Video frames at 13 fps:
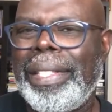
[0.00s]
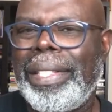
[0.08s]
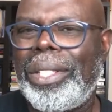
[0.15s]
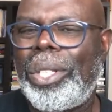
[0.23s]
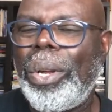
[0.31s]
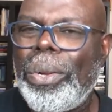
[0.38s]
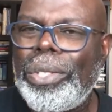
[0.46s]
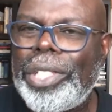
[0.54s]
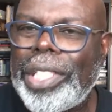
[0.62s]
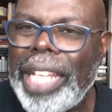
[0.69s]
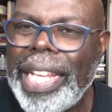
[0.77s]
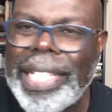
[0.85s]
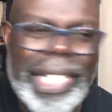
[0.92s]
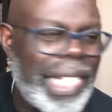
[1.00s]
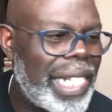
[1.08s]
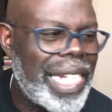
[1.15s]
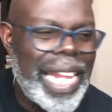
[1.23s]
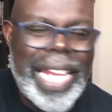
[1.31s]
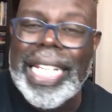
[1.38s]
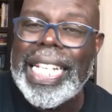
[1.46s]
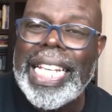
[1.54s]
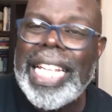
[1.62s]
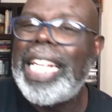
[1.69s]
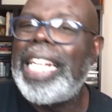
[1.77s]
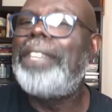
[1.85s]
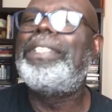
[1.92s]
So sissies, they
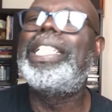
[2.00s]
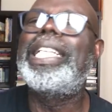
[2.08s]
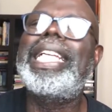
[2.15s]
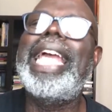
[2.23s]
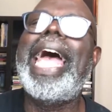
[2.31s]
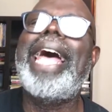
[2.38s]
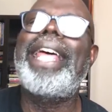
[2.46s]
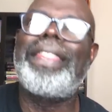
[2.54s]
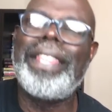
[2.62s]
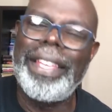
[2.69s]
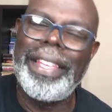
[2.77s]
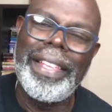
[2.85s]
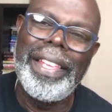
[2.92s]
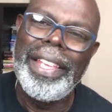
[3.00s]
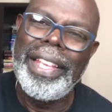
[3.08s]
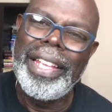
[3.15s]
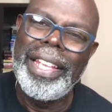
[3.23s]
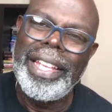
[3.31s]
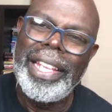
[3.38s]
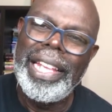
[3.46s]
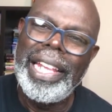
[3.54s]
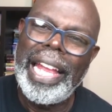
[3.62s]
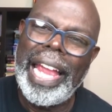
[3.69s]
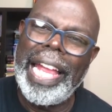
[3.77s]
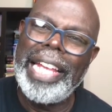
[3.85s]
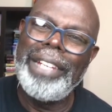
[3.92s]
love to gather
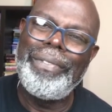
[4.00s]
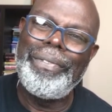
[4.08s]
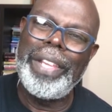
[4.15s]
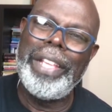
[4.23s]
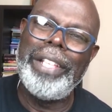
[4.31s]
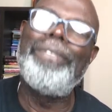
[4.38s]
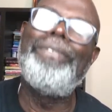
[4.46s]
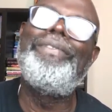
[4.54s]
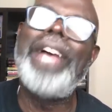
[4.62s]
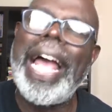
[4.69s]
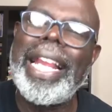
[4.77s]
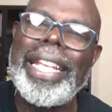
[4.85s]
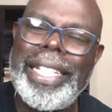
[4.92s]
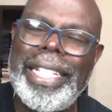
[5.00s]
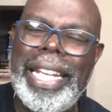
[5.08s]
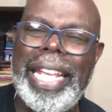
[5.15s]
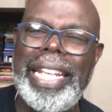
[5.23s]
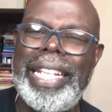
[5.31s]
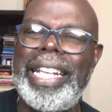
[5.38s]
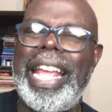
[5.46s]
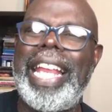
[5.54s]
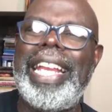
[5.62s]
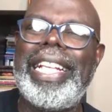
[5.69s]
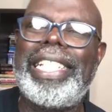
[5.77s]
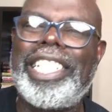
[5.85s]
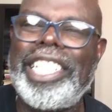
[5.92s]
and feel validated and
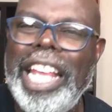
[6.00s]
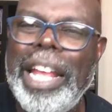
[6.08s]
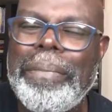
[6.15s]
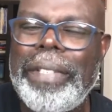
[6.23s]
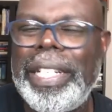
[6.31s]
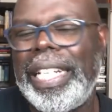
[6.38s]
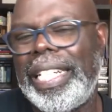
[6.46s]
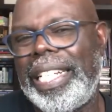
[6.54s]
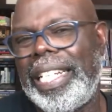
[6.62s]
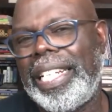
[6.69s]
accepted.